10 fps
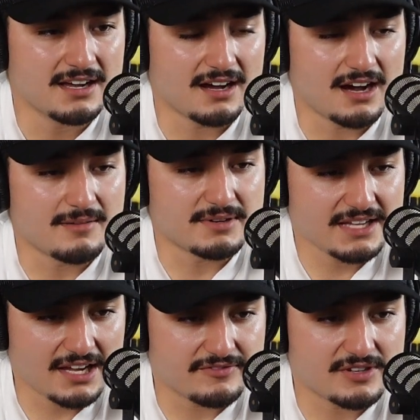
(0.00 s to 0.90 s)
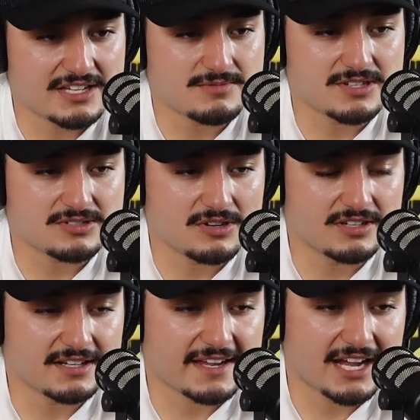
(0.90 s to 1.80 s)
But yeah, if you guys want to start
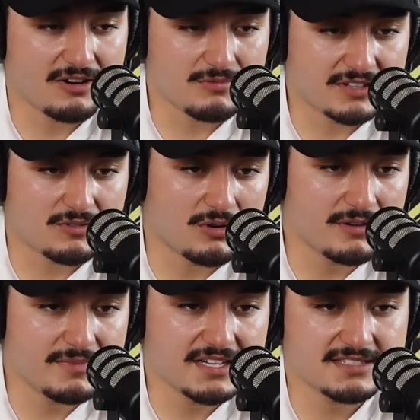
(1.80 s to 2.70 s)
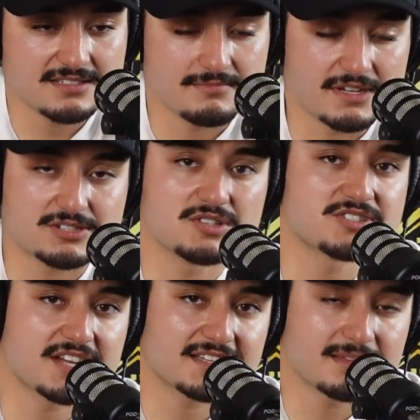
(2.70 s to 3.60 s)
an account with Coinbase, make sure to
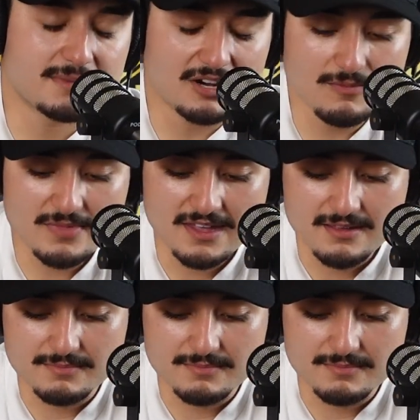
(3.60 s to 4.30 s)
check them out.